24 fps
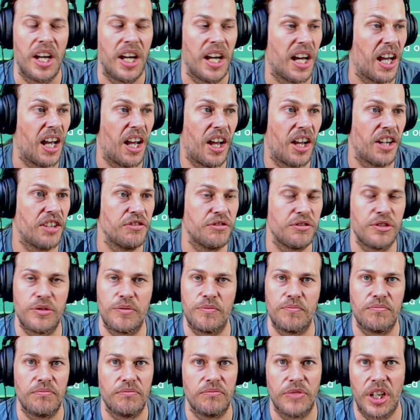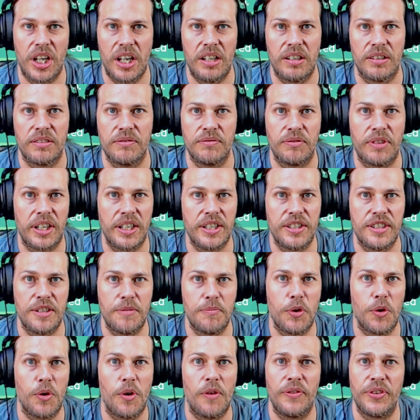And yeah, fairly simple.
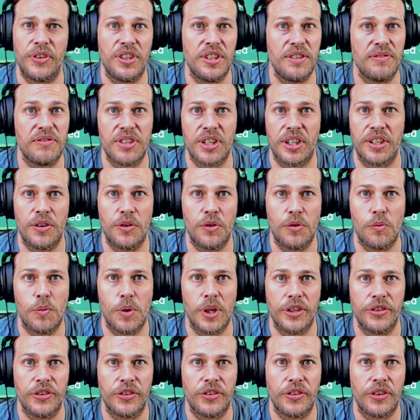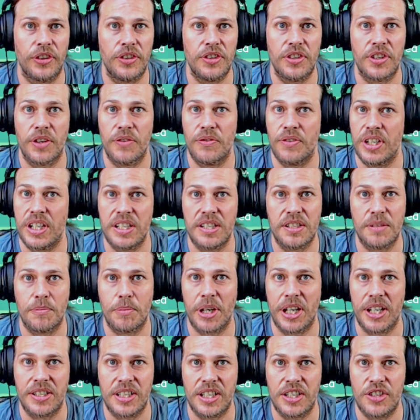Obviously, you've done it all once, so you don't need to pay
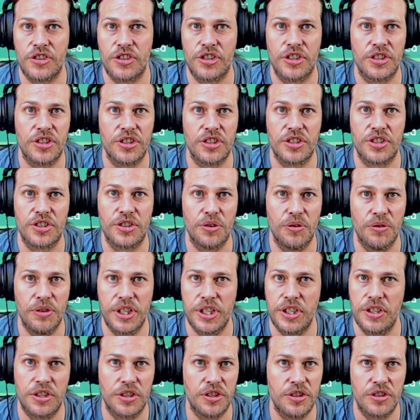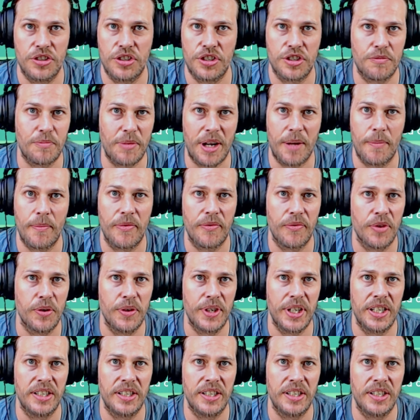attention to the story. You can just spam through it.